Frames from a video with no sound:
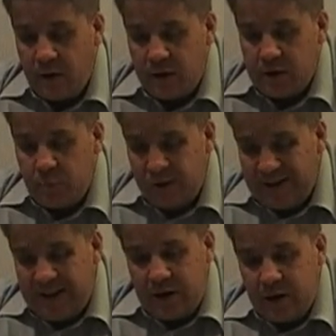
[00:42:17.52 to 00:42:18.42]
it's
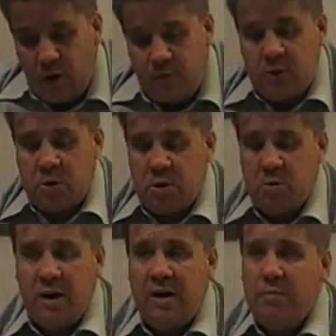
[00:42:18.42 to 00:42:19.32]
blatantly obvious
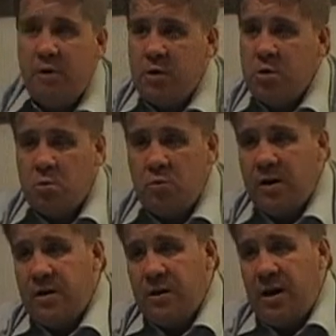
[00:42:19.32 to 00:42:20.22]
to anybody who's
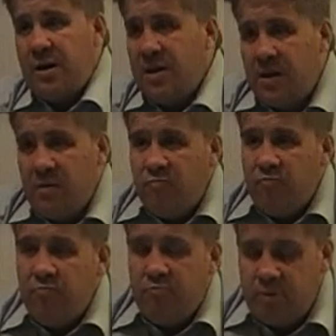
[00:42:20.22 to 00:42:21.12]
read any
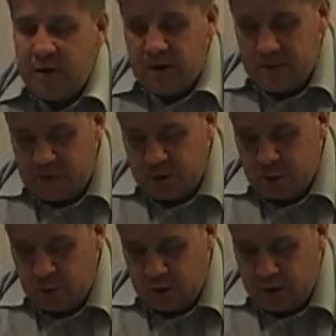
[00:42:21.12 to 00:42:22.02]
bit of
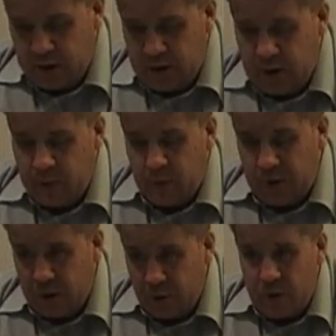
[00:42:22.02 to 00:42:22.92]
history
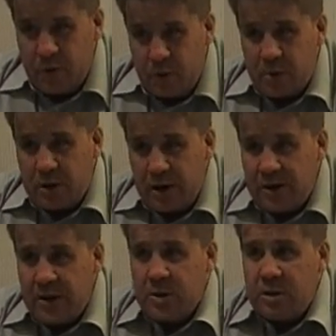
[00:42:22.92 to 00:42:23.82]
that a lot of those
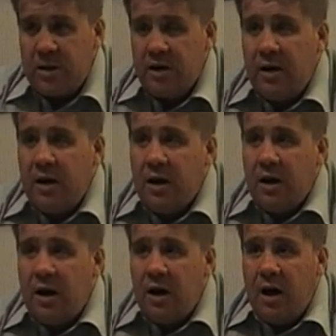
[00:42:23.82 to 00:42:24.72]
hadiths
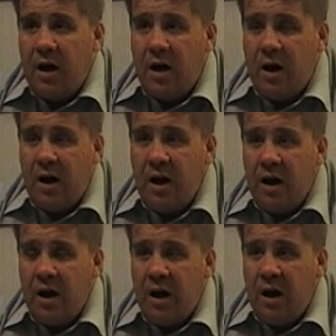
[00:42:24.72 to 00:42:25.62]

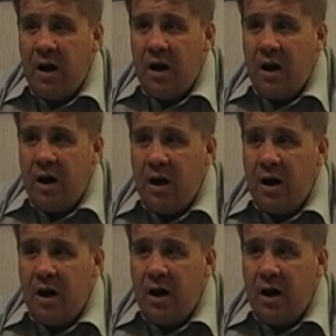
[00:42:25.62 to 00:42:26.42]
are